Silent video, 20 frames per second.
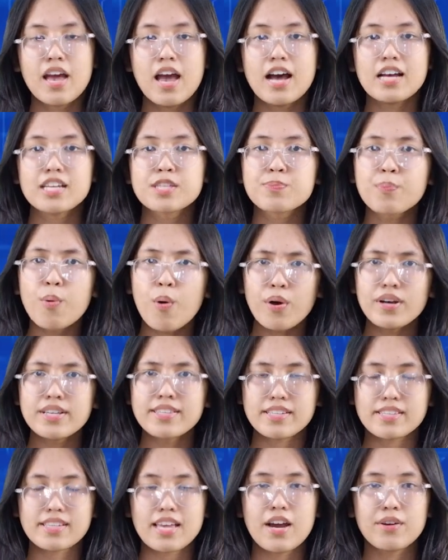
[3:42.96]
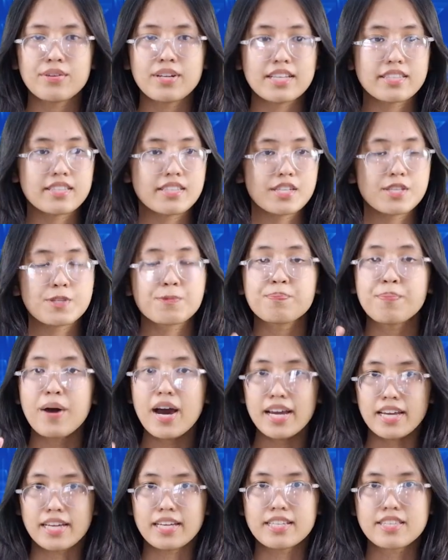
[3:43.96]
has pointed out that
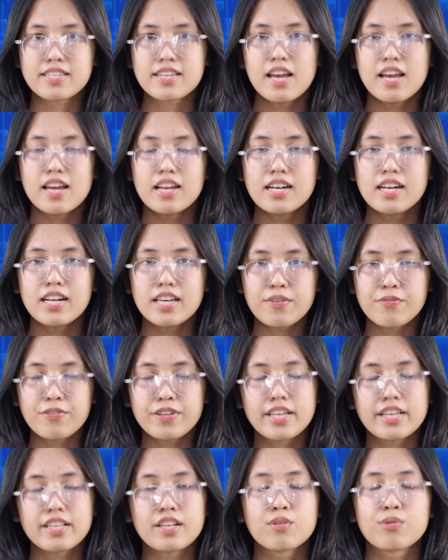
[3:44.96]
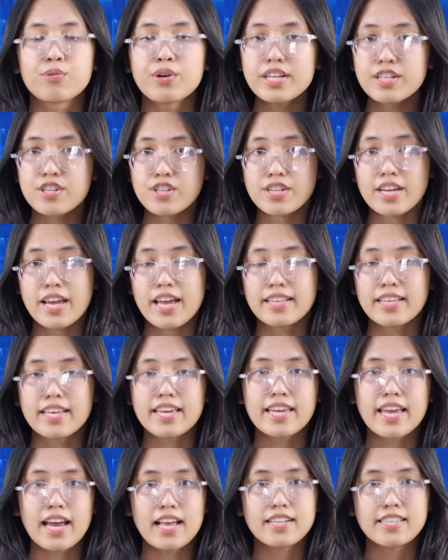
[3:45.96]
despite living in a rich and
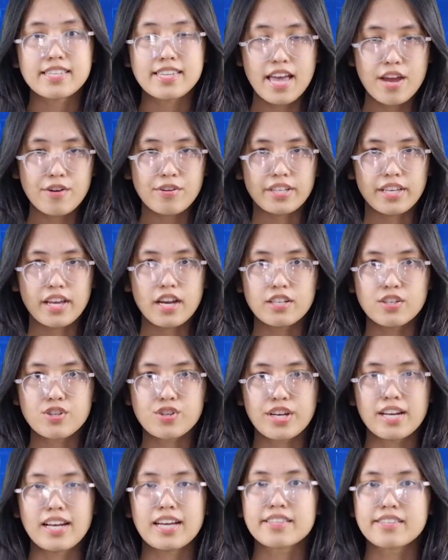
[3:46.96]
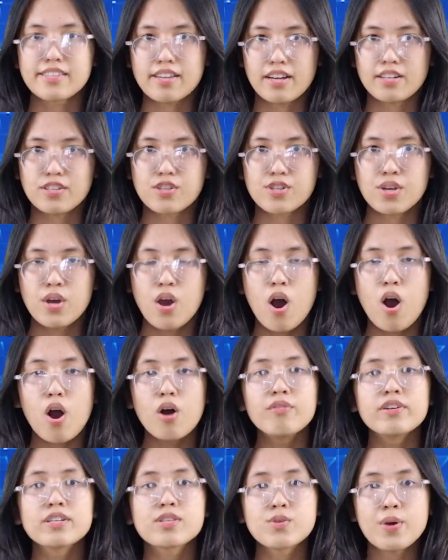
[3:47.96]
egalitarian country like Dutch,
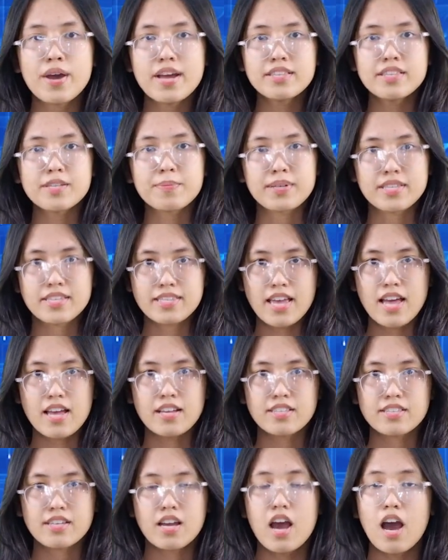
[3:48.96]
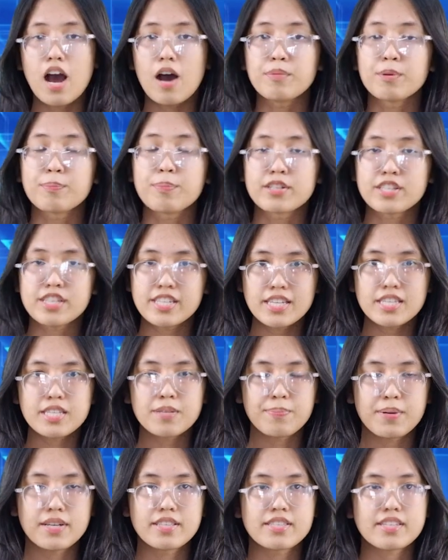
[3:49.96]
over 20% of the
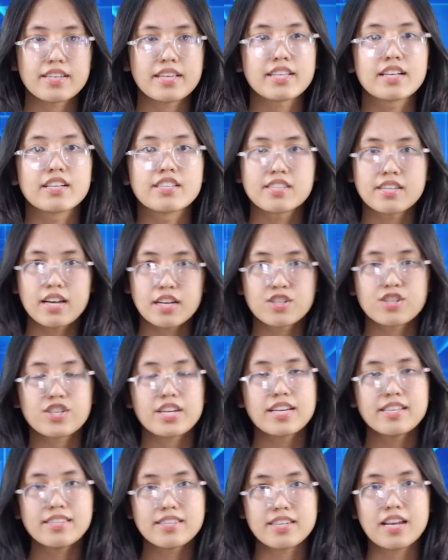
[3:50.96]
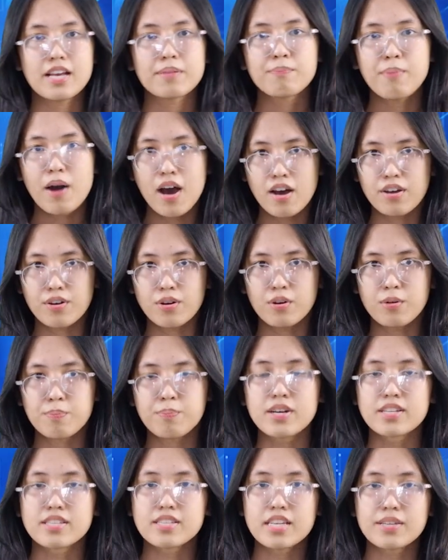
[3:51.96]
participants in a Dutch internet panel
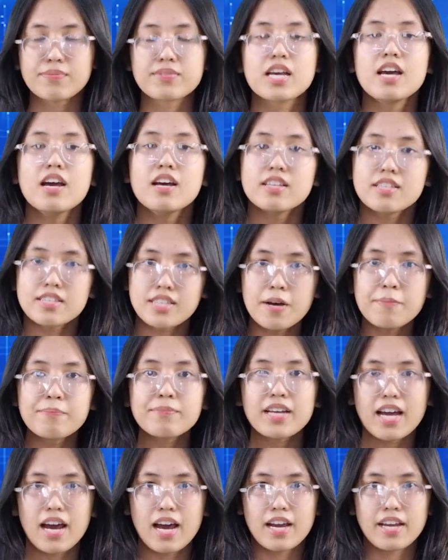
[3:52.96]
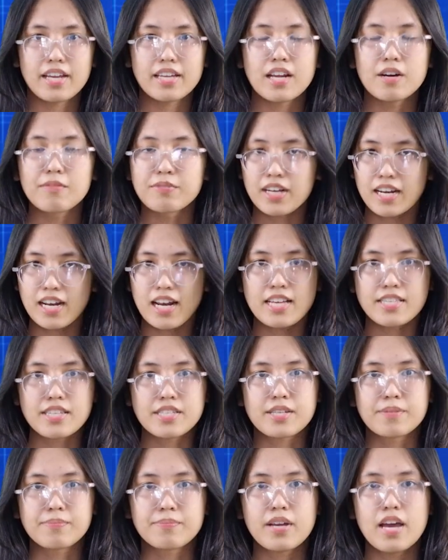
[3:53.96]
perceived some kind of
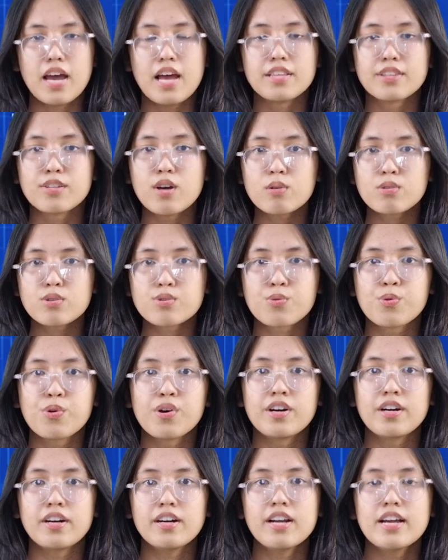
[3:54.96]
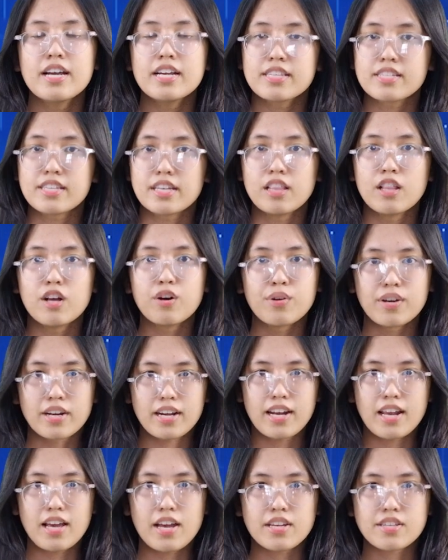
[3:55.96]
classism, and those were the lower
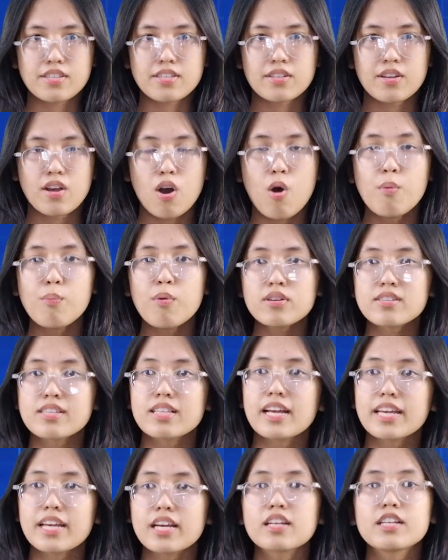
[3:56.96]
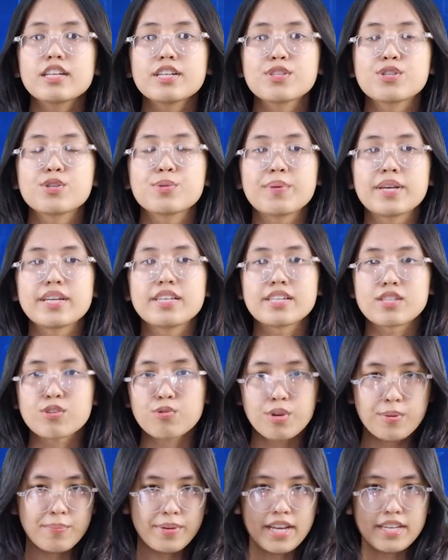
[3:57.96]
class, are most likely to be
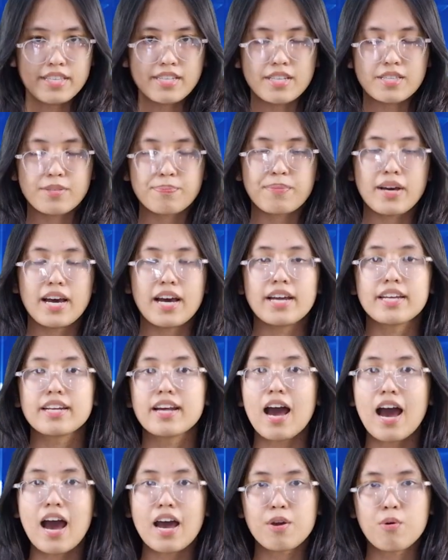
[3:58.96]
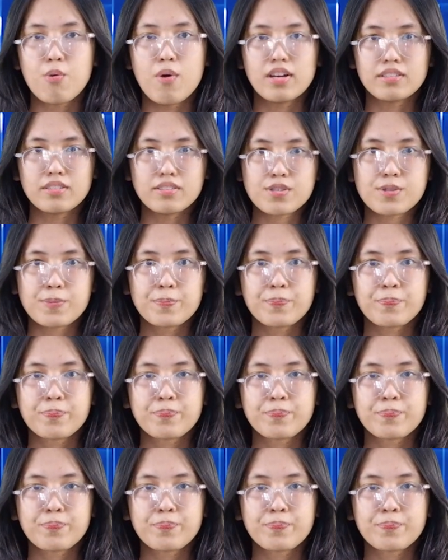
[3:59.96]
discriminated by the higher ones.